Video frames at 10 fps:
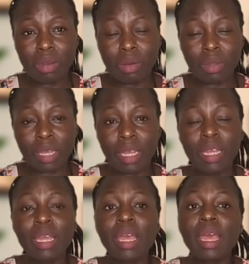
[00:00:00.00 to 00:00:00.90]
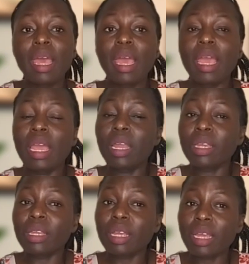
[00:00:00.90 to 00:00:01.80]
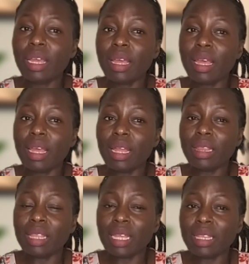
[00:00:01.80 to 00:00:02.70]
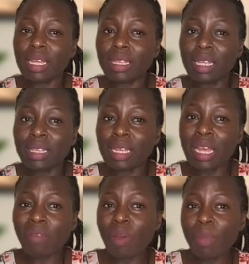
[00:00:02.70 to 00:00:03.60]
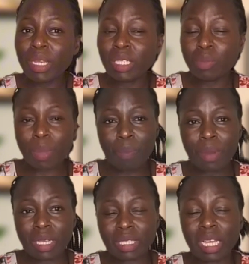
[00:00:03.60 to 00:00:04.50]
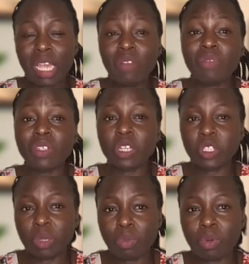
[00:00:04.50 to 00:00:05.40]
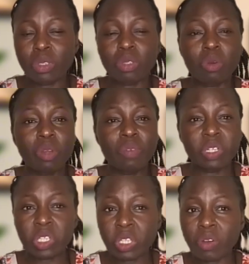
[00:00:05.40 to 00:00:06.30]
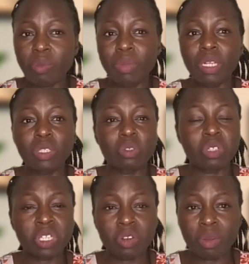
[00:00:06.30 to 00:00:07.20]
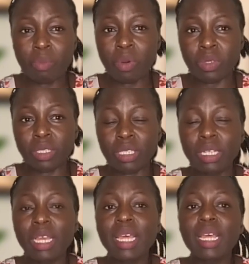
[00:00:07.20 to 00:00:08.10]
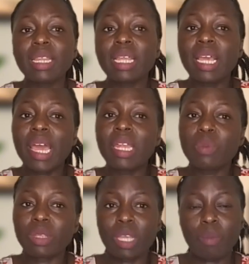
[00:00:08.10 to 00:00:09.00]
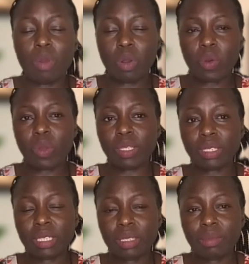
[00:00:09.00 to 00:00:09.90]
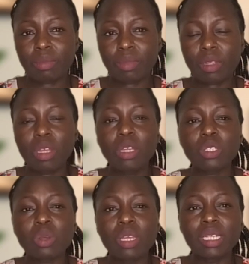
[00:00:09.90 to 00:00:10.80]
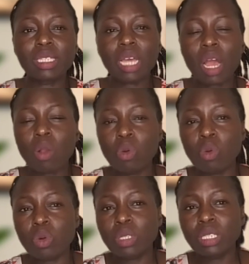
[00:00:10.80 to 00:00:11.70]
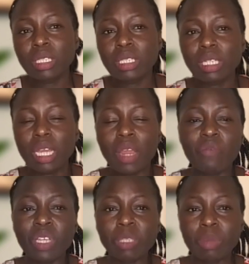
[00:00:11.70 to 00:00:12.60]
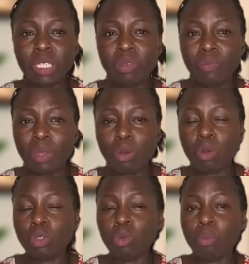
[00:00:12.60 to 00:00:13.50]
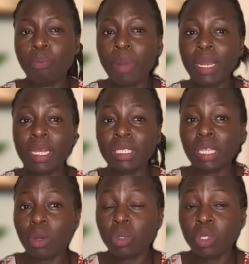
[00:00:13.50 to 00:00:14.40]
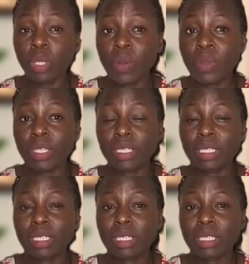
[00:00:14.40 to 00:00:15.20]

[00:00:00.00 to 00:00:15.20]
Okay? And the government papers, the infrastructure bonds, or even treasury bills or treasury bonds, they carry with them low risk. So it's a good investment vehicle to balance out your risk.